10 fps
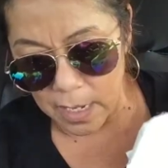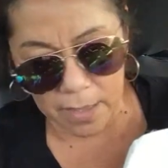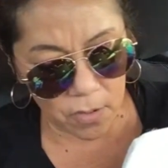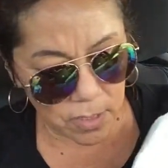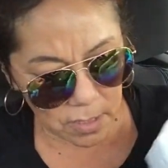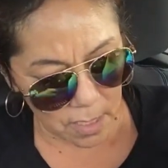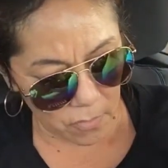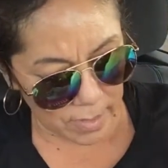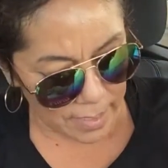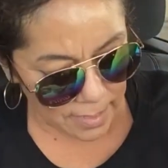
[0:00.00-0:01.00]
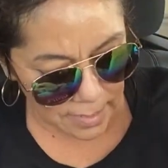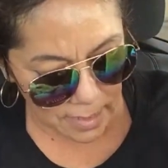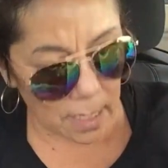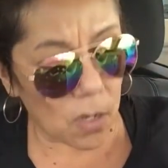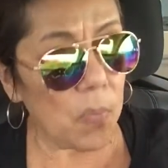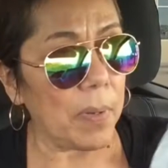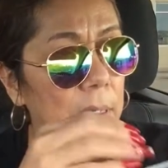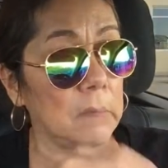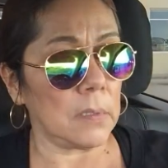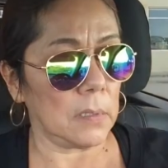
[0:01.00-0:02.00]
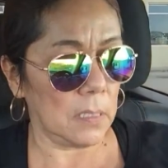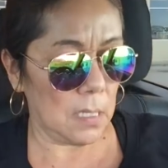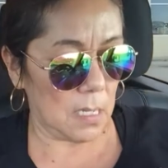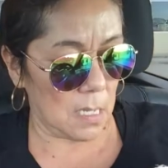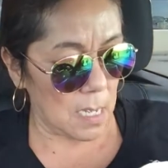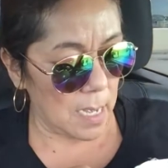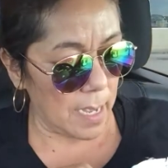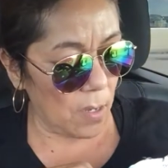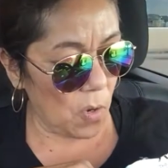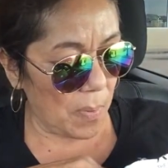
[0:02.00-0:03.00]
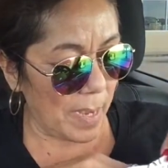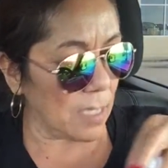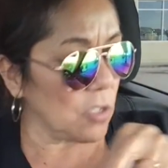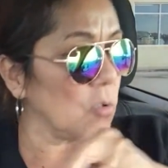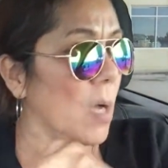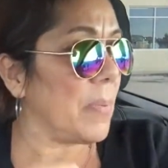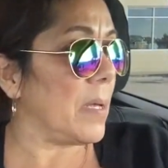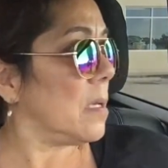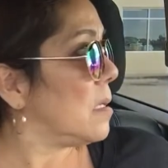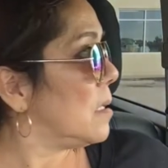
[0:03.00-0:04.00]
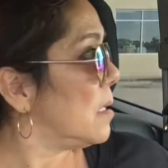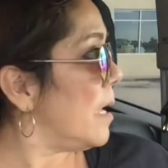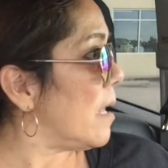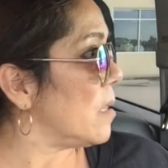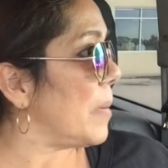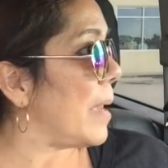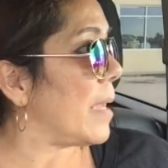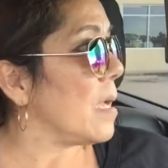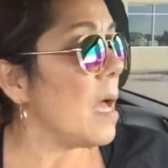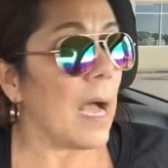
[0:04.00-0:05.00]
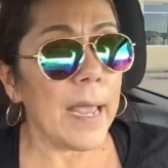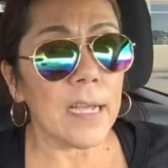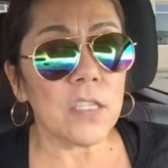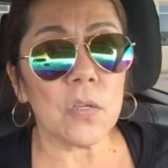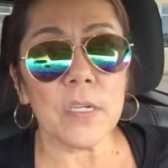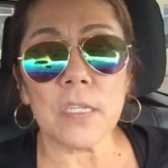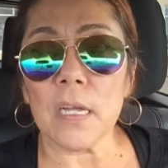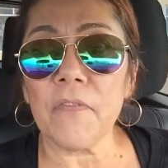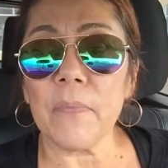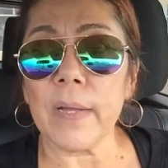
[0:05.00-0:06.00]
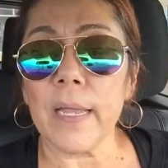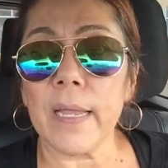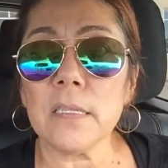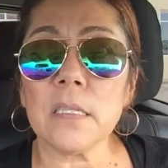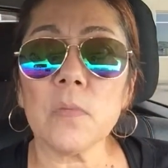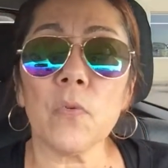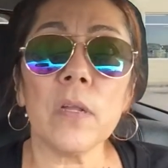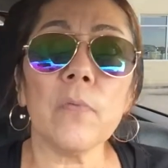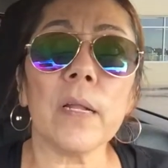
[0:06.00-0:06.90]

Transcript: And there's another one. Like I said, I hope I hope I didn't drop it out of the bag. I had so much stuff in my hands this morning